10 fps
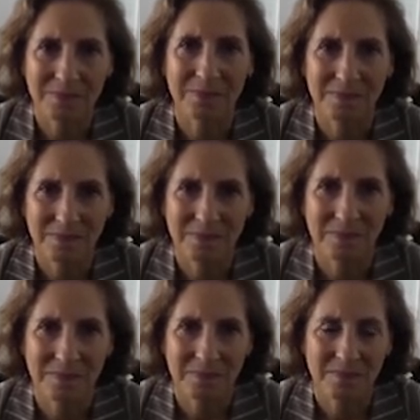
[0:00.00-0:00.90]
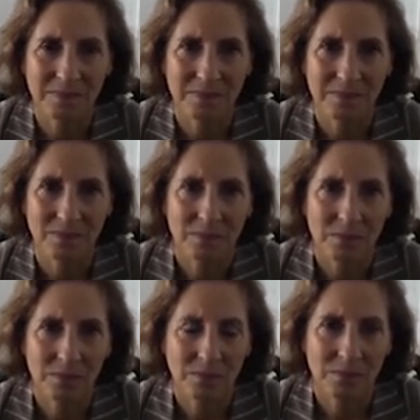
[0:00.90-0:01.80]

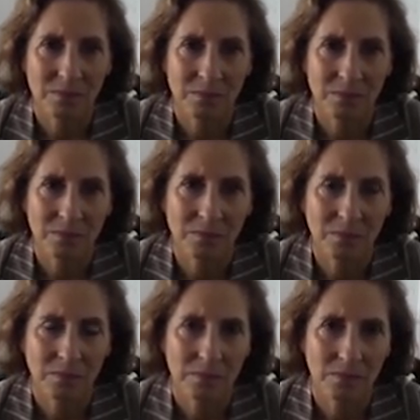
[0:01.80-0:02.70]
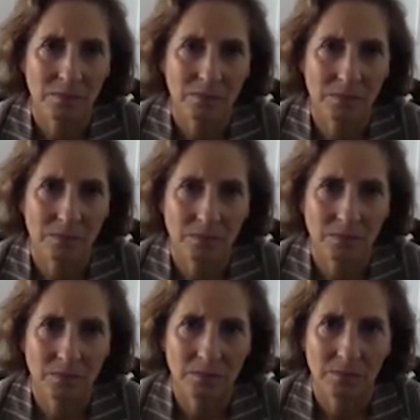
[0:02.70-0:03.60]

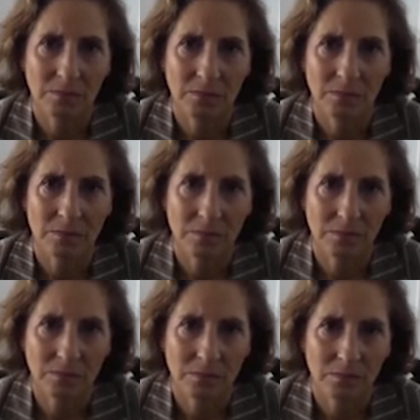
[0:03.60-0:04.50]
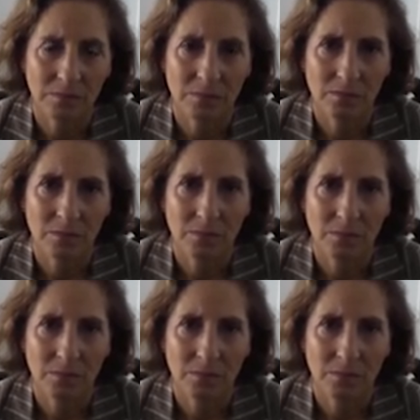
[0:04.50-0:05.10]
[no speech]